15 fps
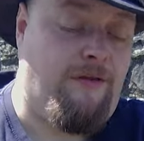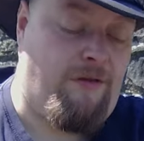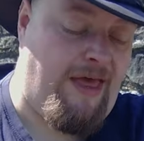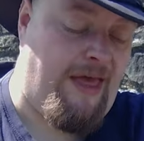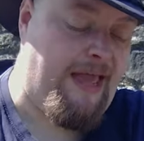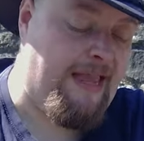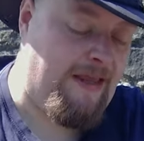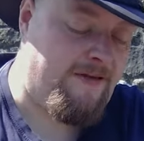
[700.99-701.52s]

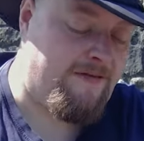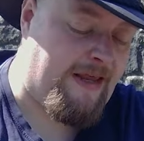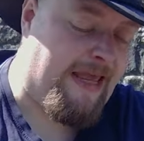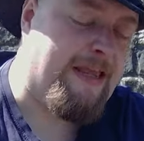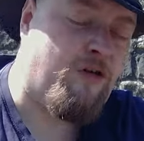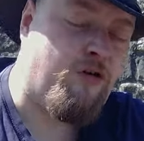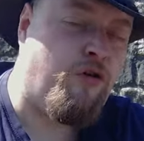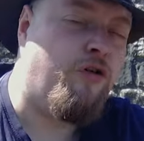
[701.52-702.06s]
there is
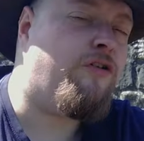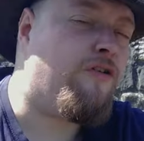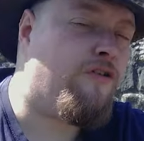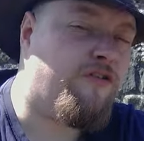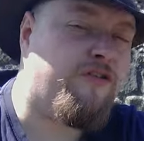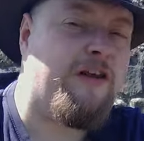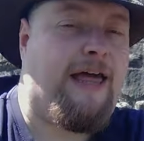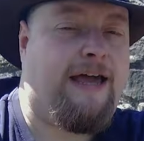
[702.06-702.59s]
a good
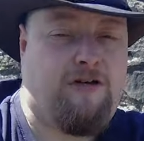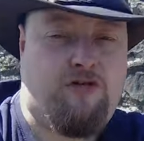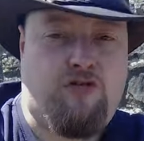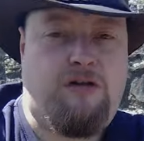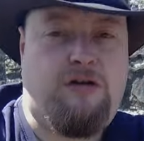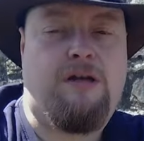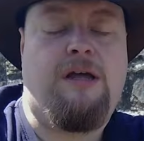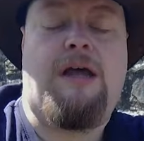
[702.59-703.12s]

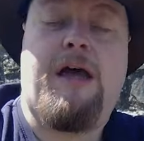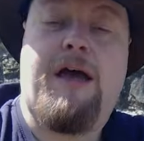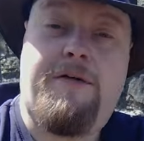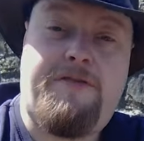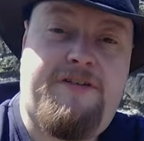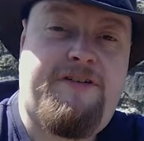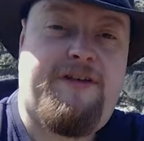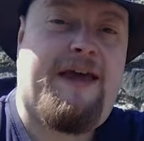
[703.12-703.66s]
selection
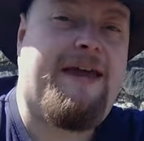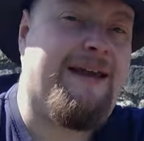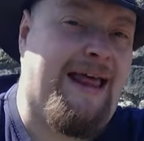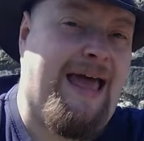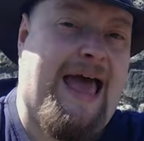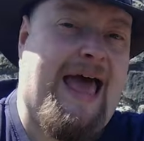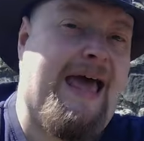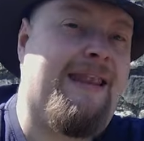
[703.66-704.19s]
of
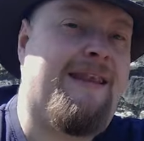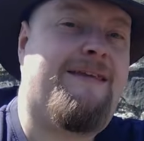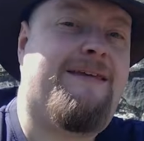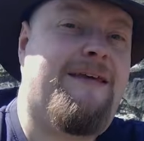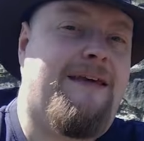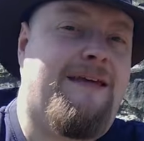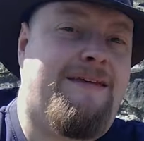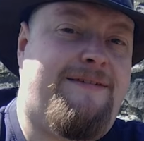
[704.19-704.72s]
secondhand
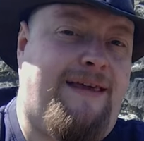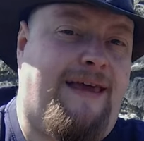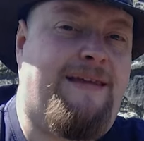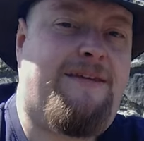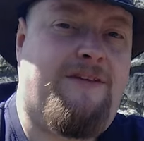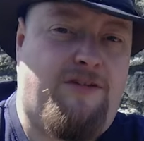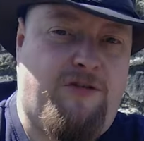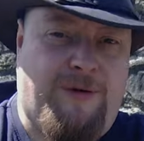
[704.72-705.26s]

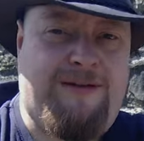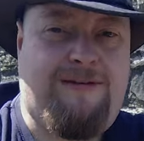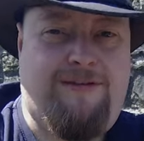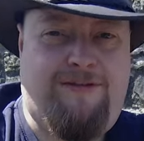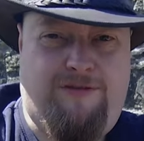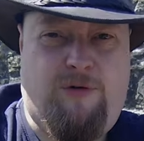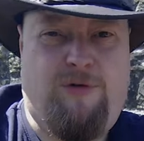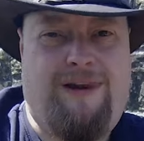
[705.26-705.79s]
10 to
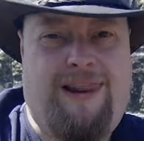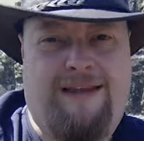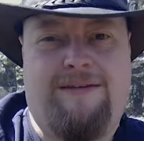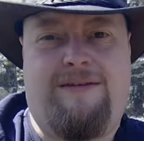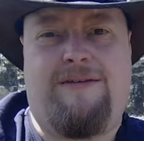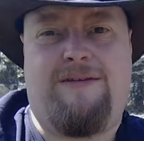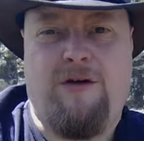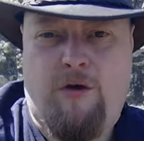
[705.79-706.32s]
24
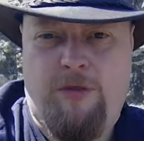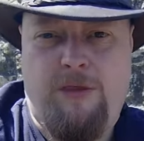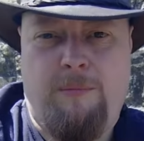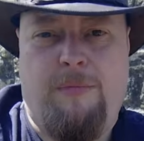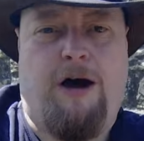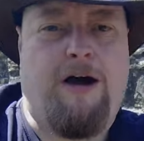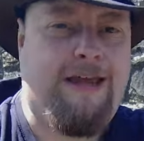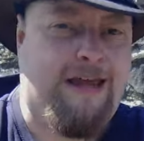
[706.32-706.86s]
lenses on the
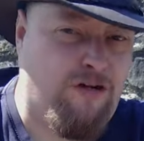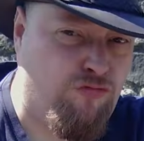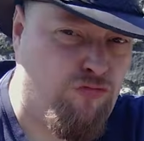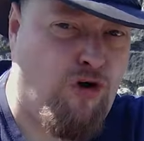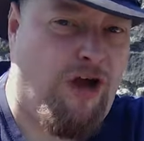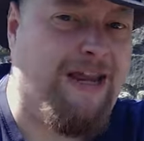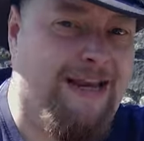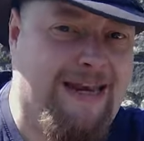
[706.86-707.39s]
market
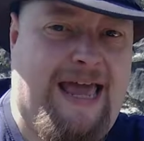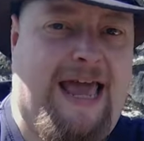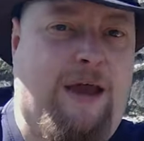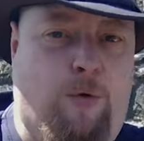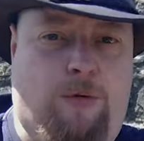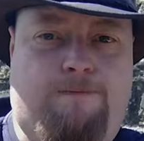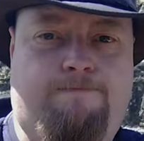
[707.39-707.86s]
right now.